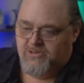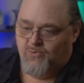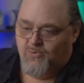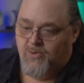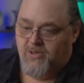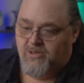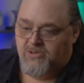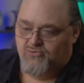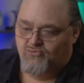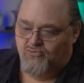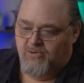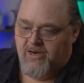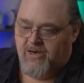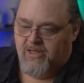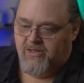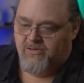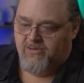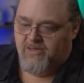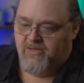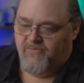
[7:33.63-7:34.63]
as well as
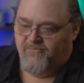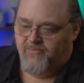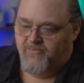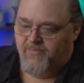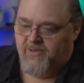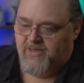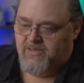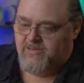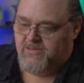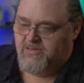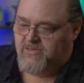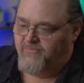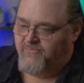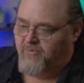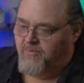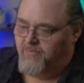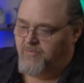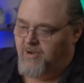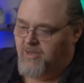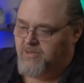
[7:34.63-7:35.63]
running the different pieces of
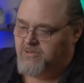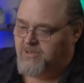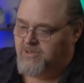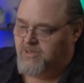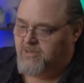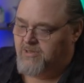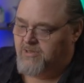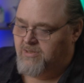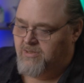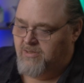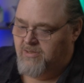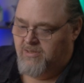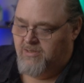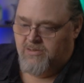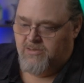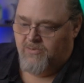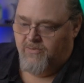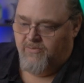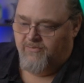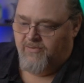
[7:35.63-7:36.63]
our project.
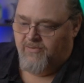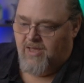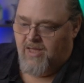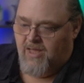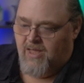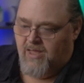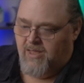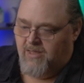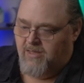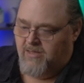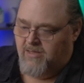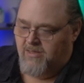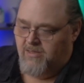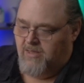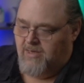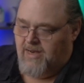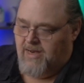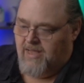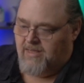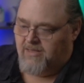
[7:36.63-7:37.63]
So we've got
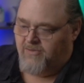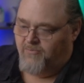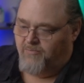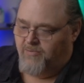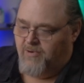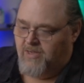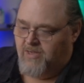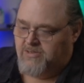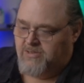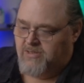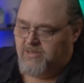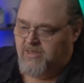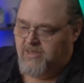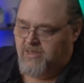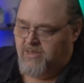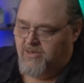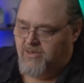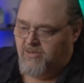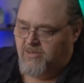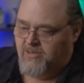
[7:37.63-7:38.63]
an active project
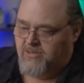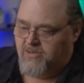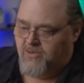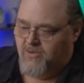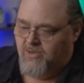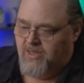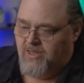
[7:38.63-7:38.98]
here. Let's go